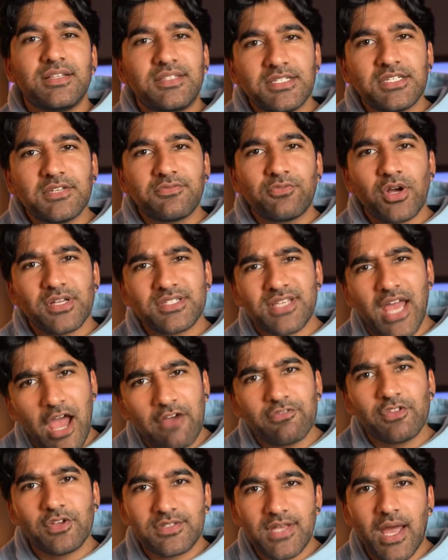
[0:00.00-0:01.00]
It's easy for us to
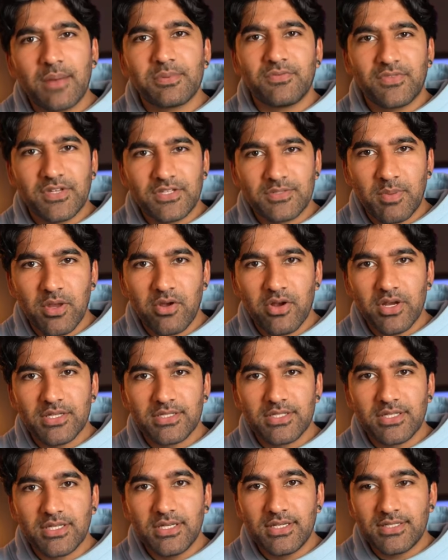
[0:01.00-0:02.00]
have those types of
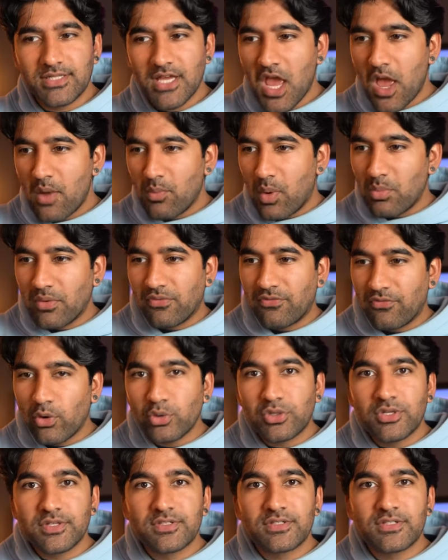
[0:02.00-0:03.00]
experiences when we're
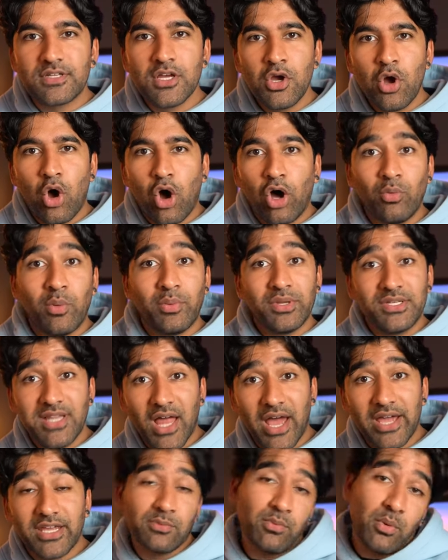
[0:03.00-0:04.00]
focused on what we'd
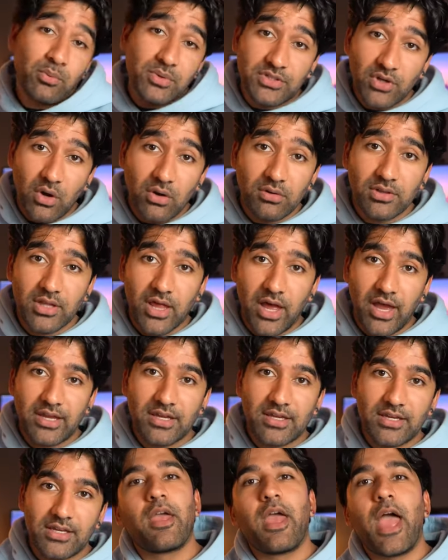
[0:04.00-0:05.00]
like and what we don't
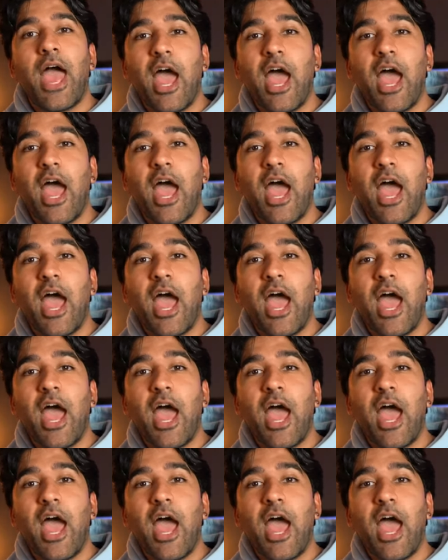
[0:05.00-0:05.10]
like.